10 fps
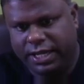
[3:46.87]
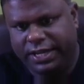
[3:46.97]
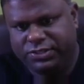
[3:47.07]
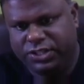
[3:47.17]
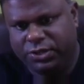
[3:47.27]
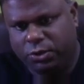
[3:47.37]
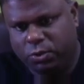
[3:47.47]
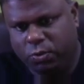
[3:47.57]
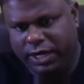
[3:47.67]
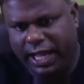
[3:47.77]

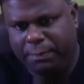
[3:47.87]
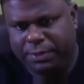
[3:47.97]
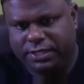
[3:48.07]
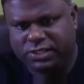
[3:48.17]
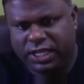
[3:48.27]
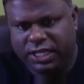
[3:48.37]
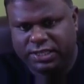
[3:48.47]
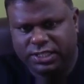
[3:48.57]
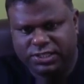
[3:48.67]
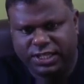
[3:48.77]
AgNO2, what happens?
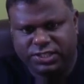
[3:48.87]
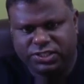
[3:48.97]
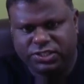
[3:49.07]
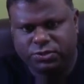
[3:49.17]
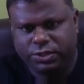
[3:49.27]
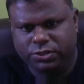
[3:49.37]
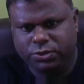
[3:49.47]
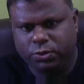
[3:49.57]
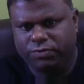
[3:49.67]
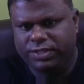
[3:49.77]
This Ag is going
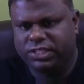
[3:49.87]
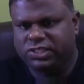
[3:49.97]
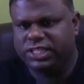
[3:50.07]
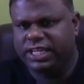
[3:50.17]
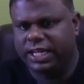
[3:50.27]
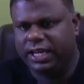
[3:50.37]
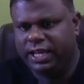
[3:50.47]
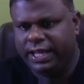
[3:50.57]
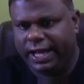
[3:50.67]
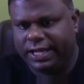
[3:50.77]
to go with the Cl,
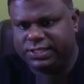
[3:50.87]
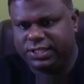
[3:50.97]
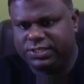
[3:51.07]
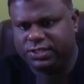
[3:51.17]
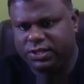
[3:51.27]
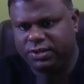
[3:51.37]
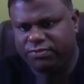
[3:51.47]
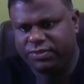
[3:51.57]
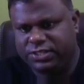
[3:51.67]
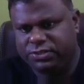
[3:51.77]
as a result
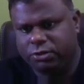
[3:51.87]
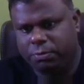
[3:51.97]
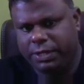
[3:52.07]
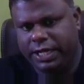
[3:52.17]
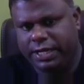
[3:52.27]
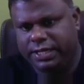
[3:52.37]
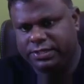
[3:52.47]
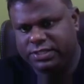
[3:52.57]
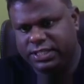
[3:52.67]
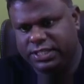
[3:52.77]
of which you will be getting
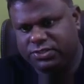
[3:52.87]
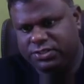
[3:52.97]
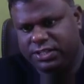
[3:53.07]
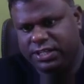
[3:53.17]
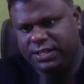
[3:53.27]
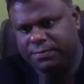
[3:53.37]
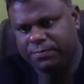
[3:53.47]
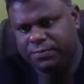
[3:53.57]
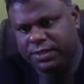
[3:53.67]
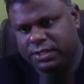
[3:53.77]
CH3,
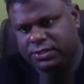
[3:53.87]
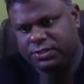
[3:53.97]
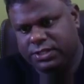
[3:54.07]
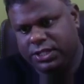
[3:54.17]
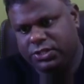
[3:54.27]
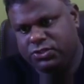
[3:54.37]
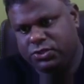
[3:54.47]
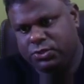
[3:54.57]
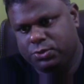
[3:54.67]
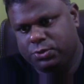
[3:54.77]

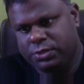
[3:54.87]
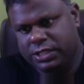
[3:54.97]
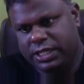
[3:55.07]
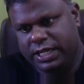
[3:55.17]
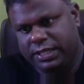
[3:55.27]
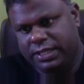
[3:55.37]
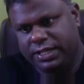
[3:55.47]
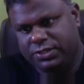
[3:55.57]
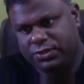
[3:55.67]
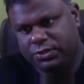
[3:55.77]
CH2, and there
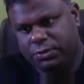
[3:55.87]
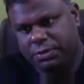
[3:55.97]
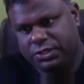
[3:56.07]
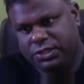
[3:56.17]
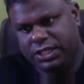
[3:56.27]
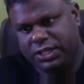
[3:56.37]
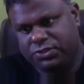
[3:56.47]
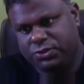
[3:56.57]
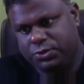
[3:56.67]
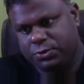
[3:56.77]
is going to be
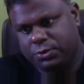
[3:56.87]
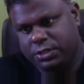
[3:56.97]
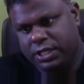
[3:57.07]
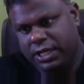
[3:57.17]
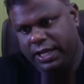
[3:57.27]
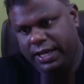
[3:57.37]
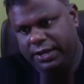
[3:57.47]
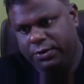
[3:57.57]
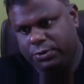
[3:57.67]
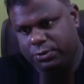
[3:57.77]
CH2
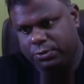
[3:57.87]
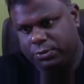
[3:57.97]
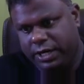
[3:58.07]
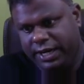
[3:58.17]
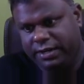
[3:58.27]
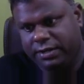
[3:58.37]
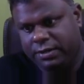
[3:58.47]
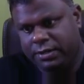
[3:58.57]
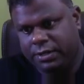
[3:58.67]
NO2, right?